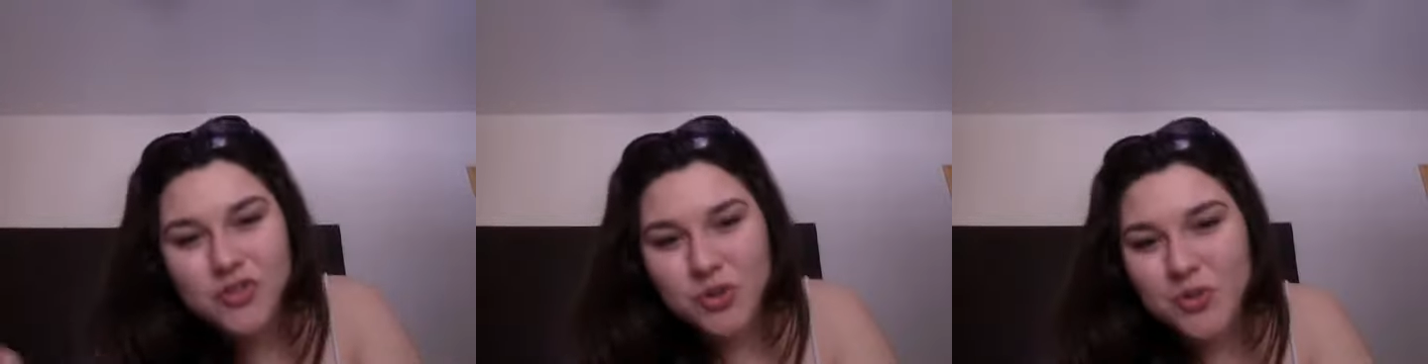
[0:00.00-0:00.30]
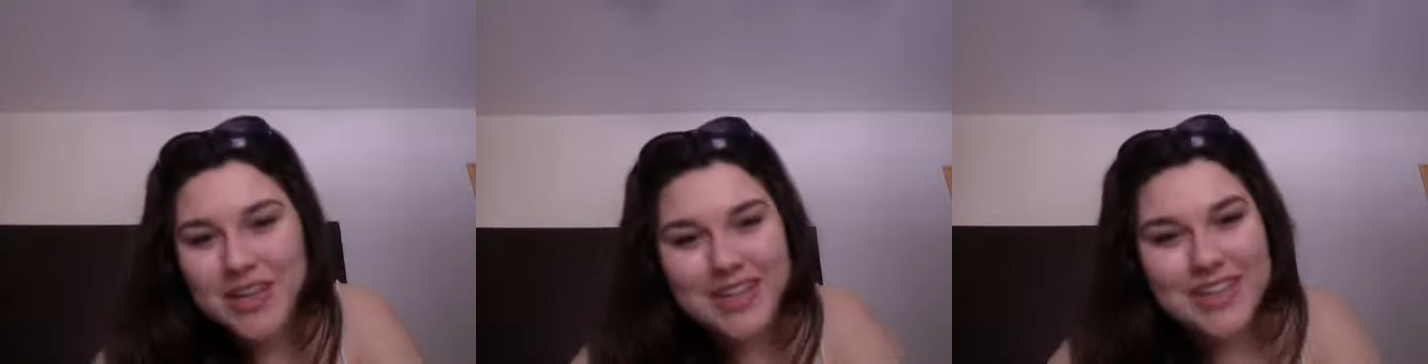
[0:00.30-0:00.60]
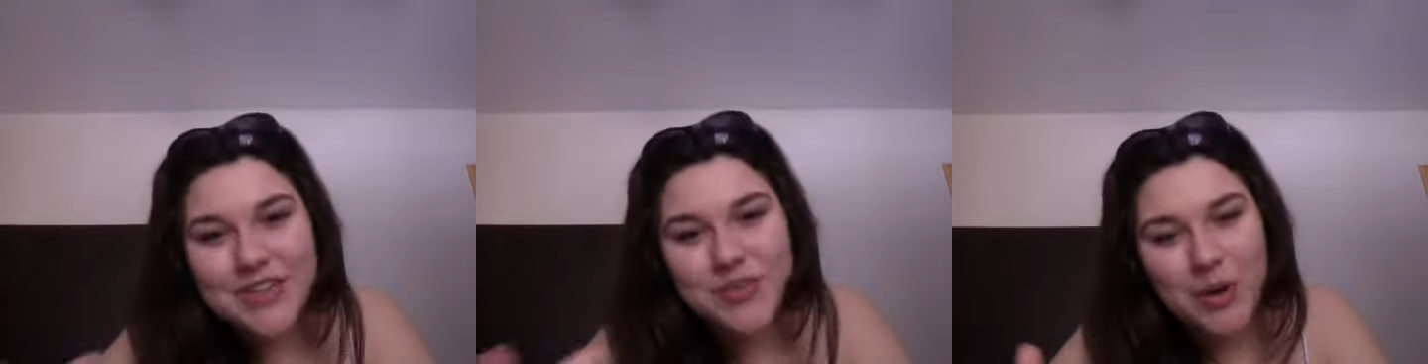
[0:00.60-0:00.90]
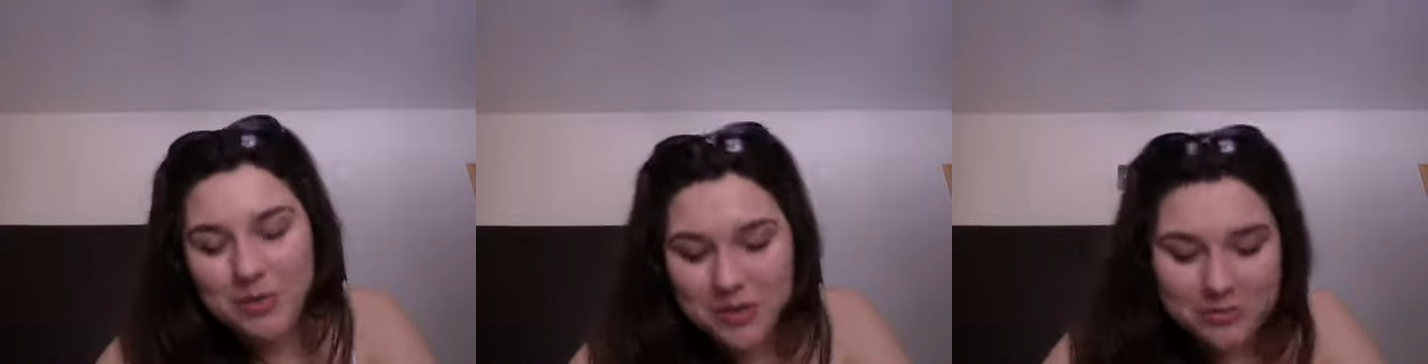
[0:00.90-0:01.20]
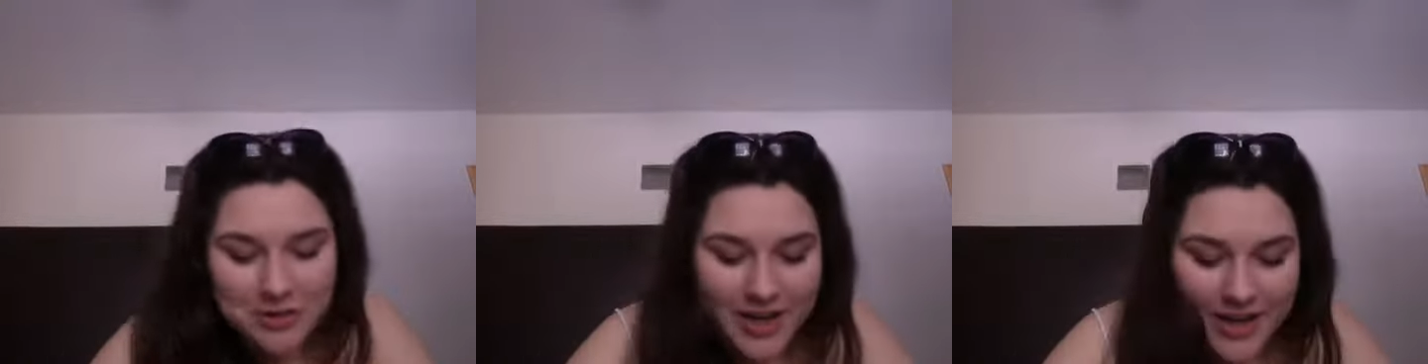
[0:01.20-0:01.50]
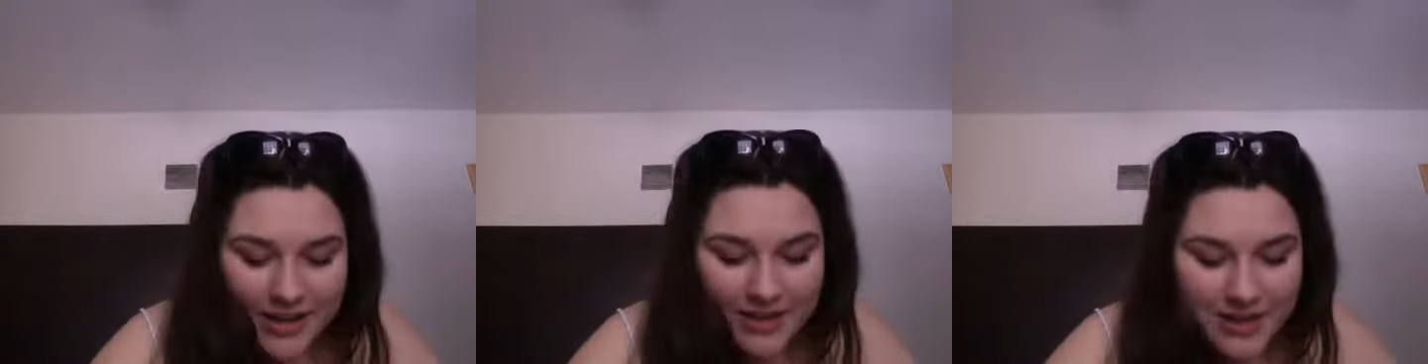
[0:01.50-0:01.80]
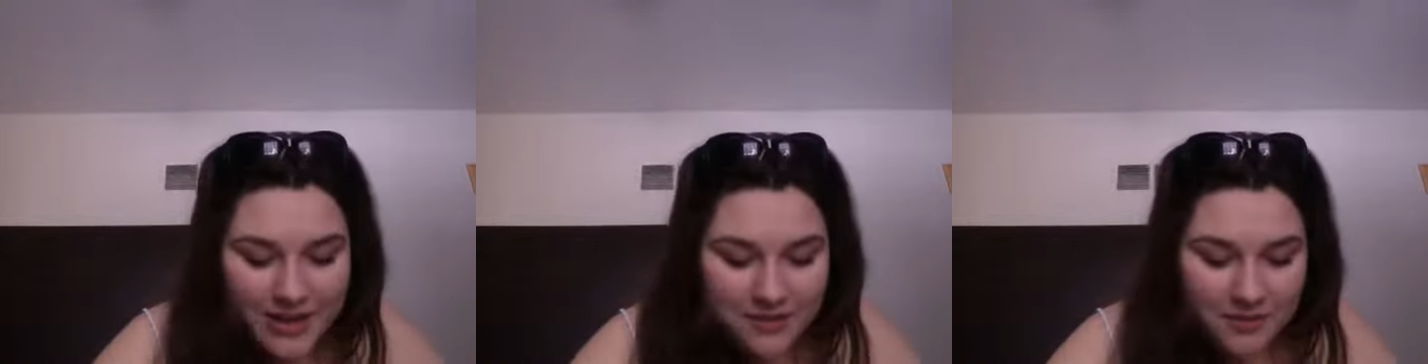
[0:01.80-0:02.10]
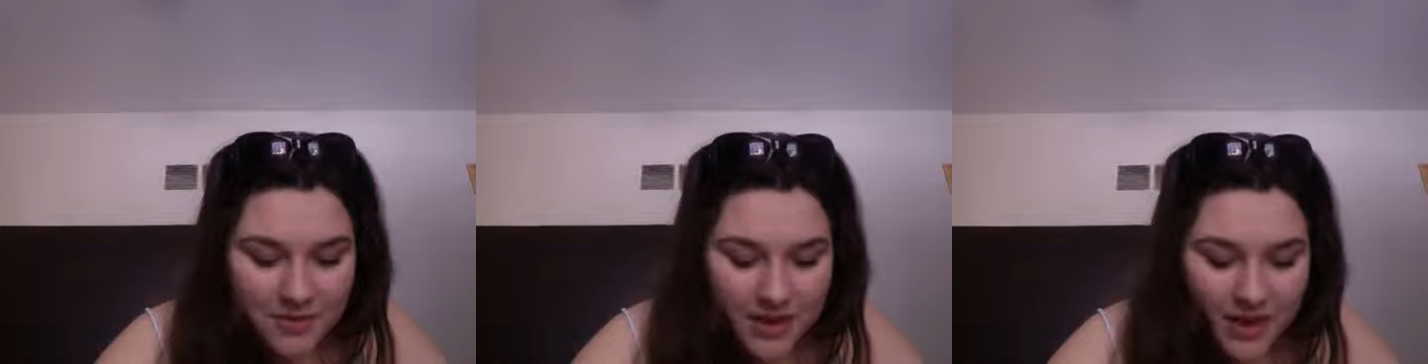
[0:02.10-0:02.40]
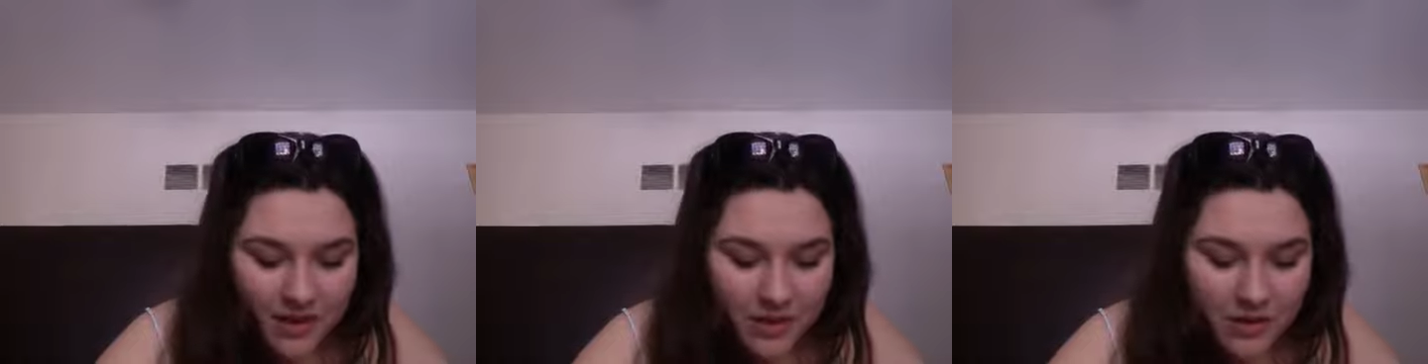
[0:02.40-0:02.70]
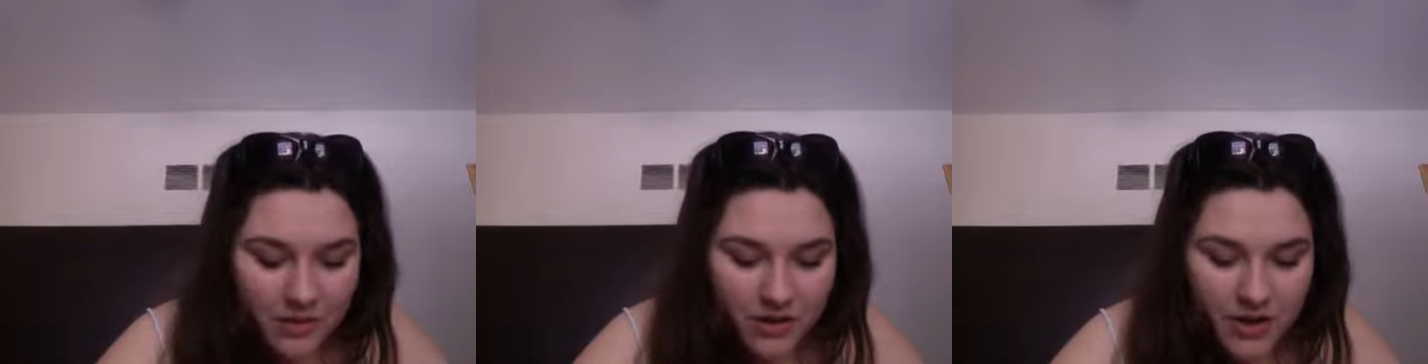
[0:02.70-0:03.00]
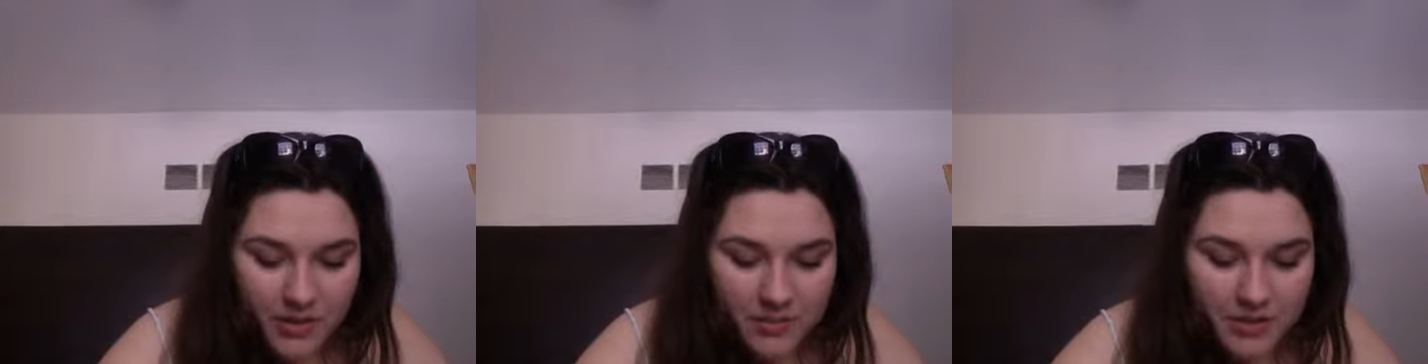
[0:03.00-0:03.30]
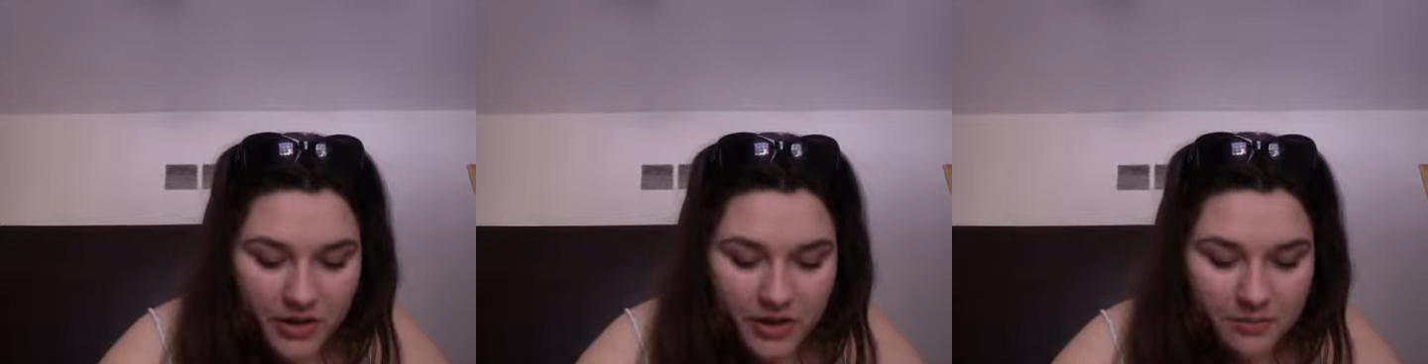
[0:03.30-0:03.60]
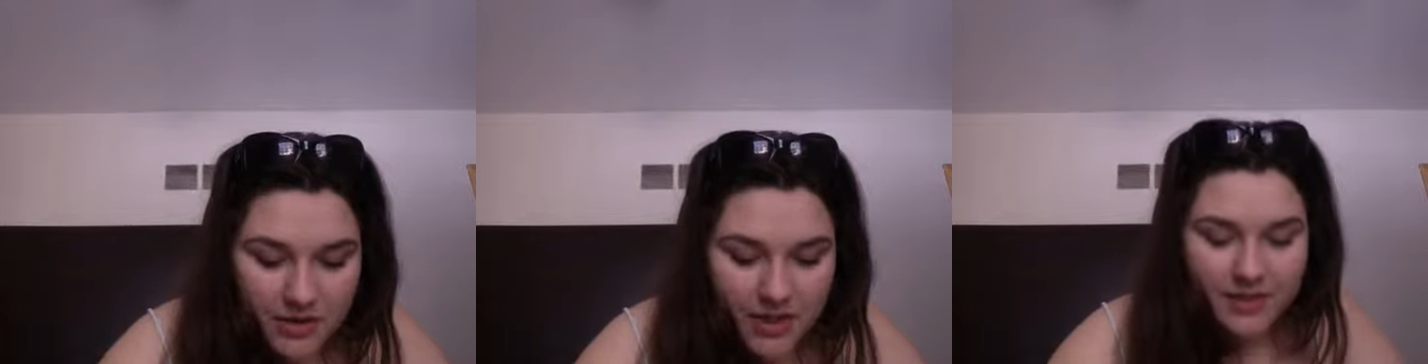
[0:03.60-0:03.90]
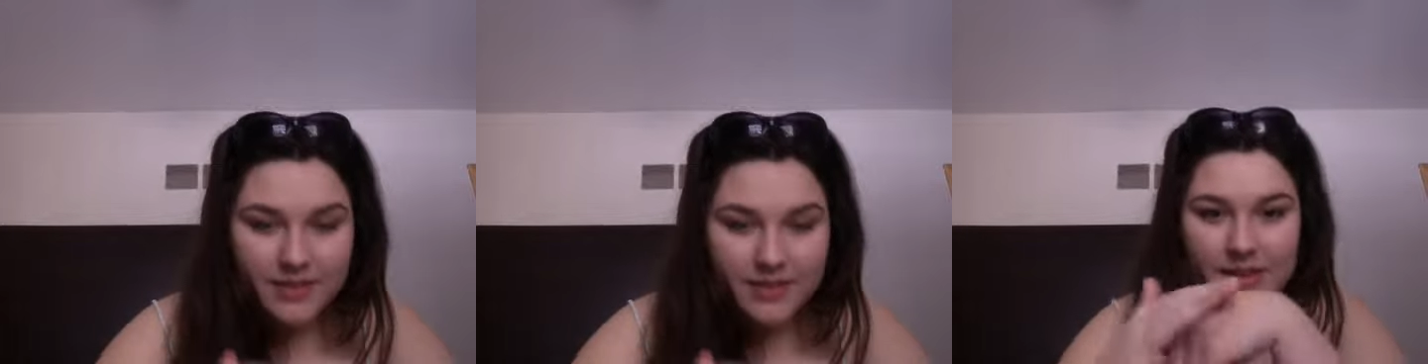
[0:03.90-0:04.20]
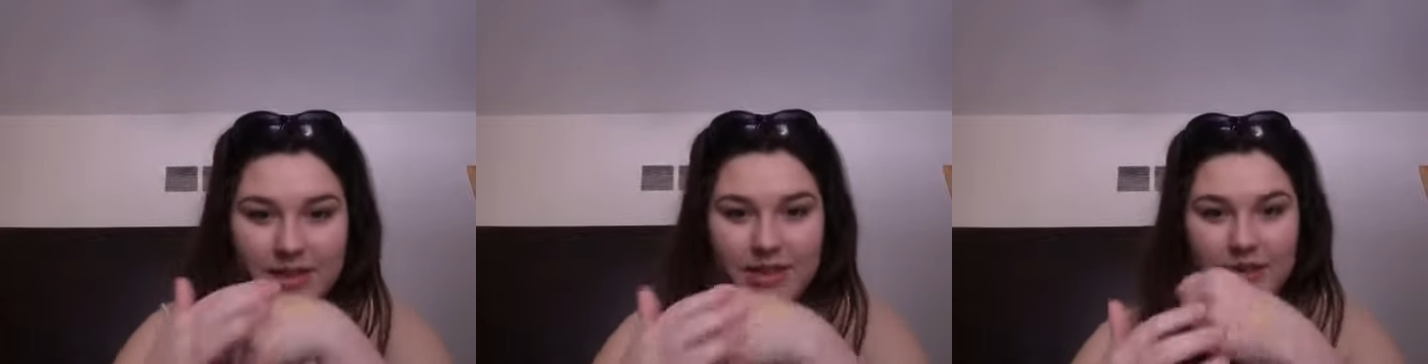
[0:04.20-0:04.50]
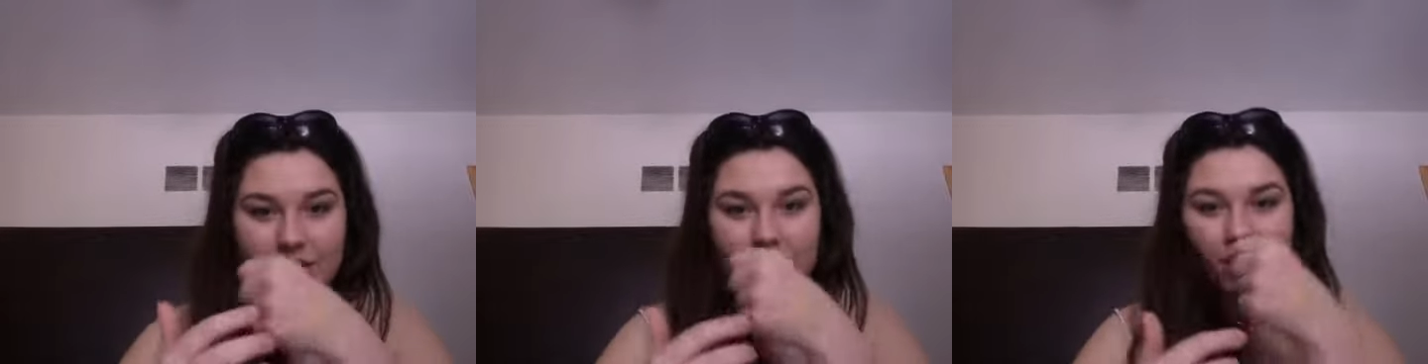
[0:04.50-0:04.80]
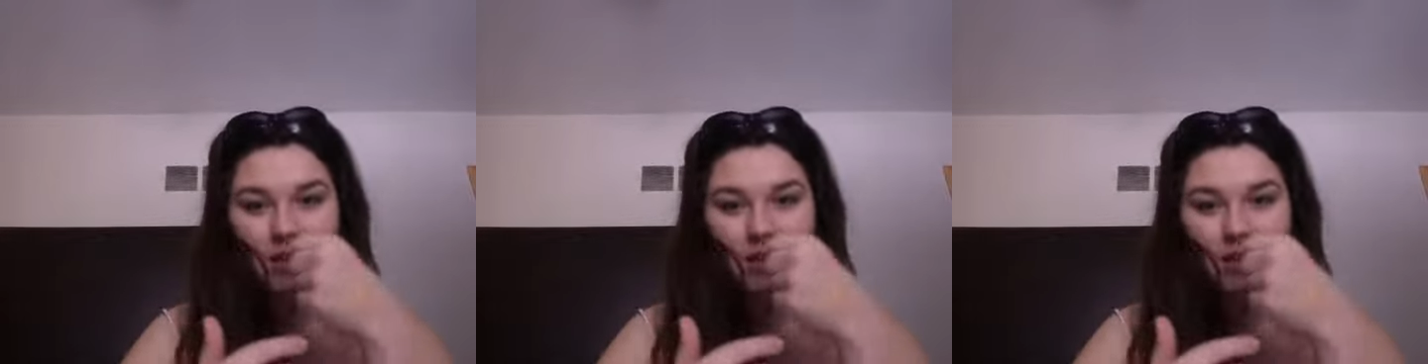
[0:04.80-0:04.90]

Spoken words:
dewy it is right when you put it on from the get-go. And let me try to blend this in here.